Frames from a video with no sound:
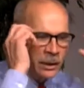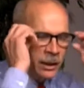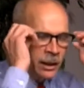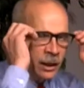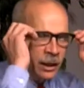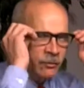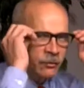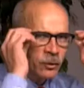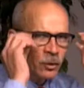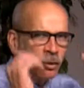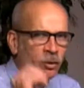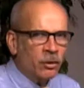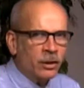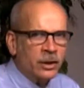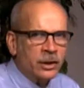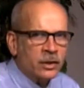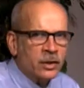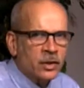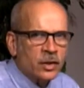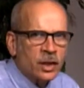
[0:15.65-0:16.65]
And of
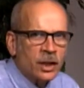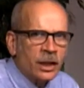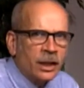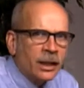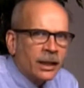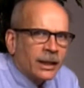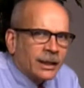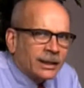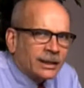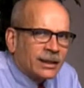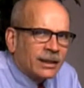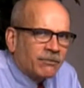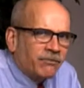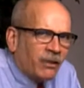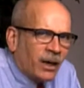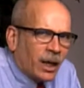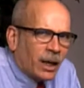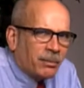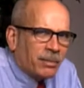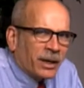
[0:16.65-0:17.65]
course,
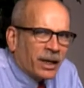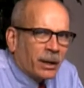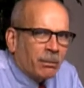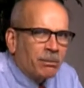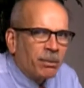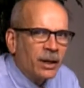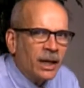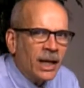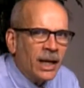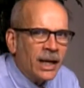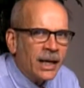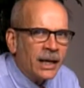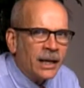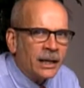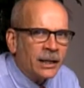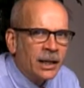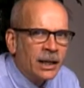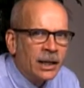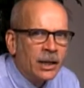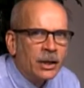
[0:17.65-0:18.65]
developing a
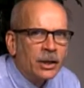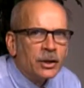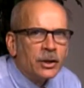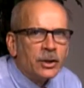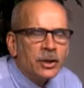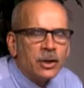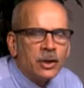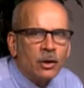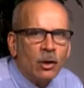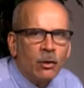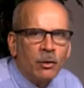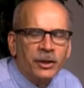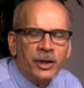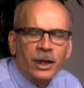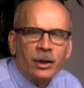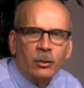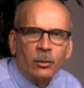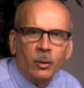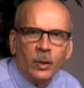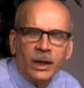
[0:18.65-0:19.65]
plan so
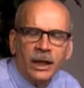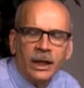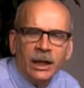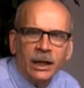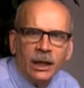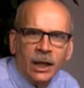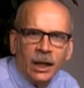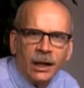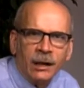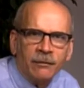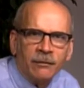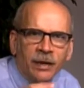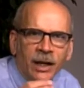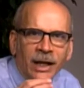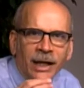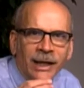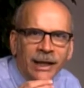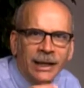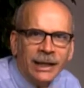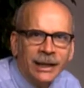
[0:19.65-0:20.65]
that we love
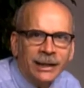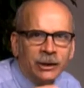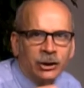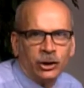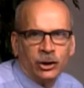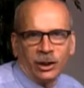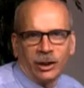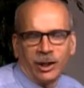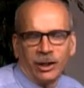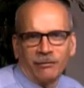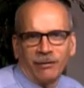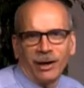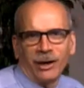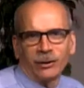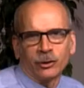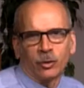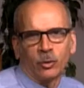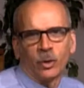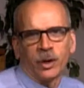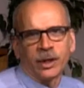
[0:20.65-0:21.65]
each of our
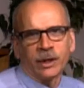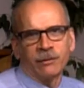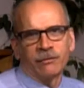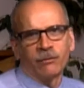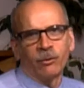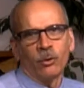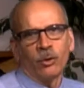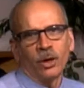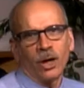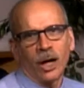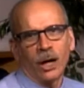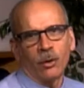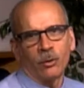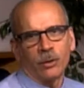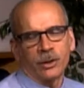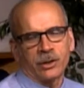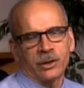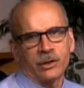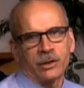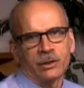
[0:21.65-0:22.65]
24
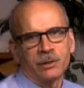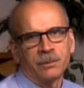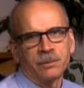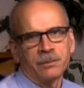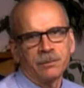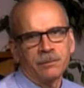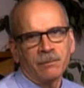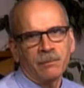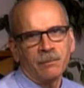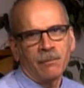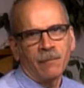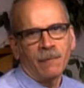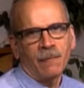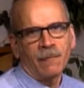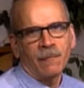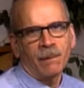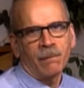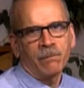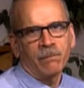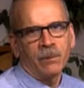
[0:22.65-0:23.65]
hours.
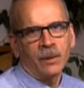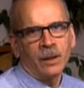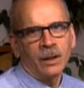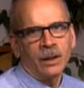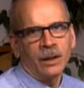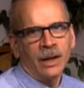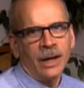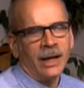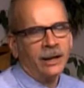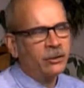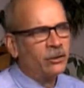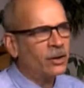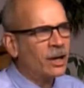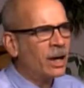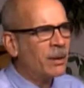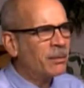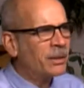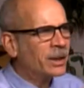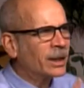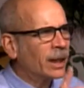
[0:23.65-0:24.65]
Hector,
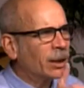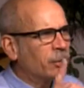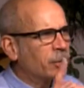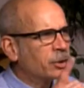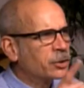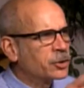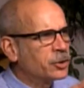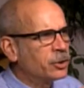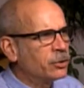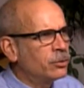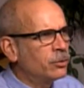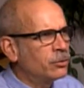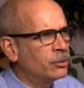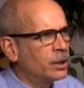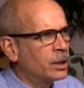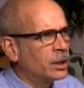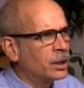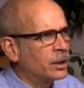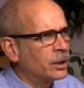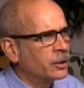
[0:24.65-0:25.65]
how many hours do
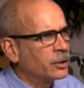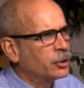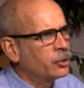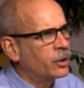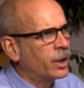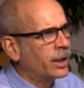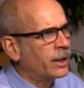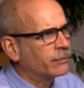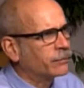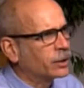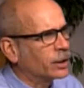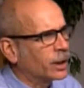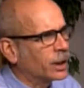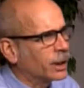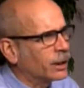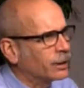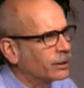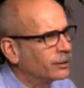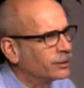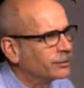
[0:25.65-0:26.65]
you have
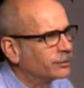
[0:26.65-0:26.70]
today?